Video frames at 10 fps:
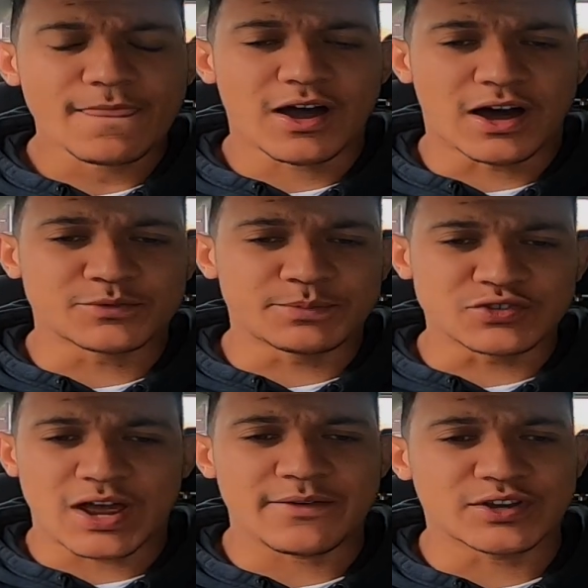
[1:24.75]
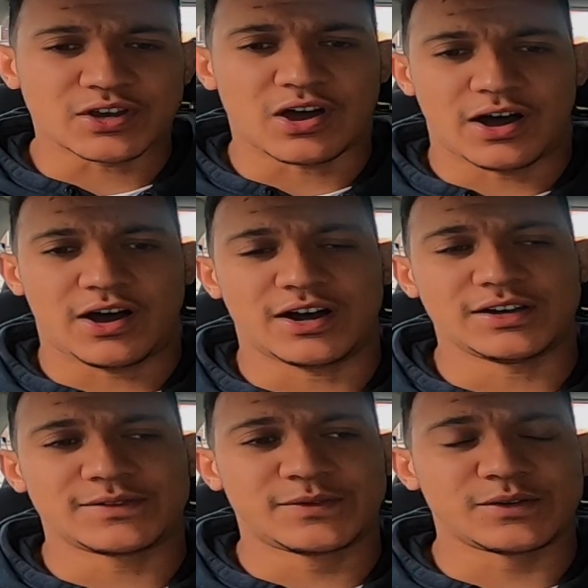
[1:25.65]
I'd be driving the car
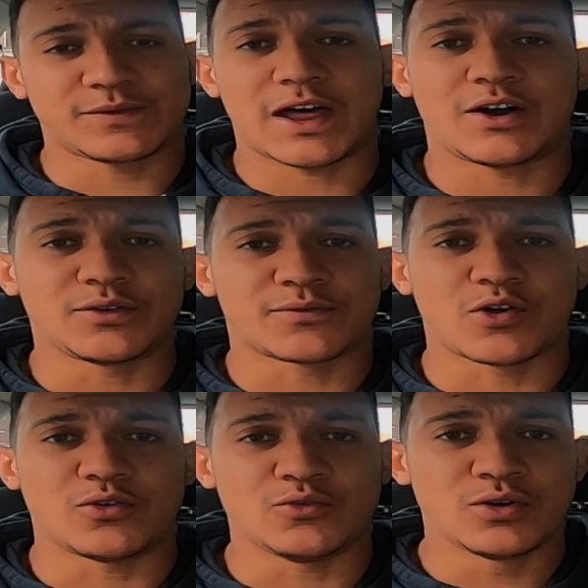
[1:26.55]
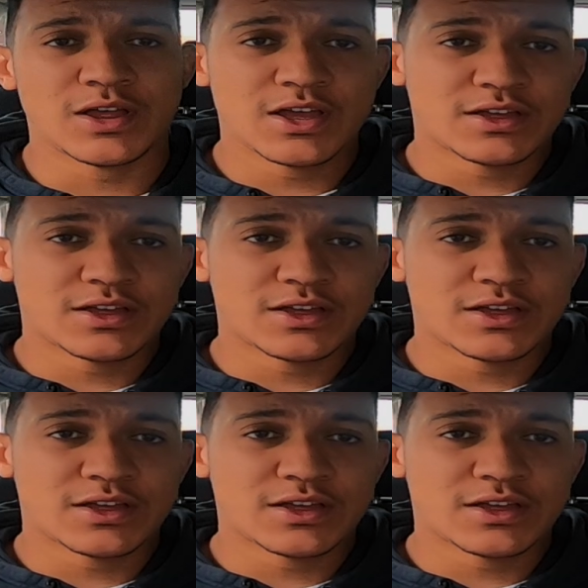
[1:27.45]
hard, foot flat on the throttle,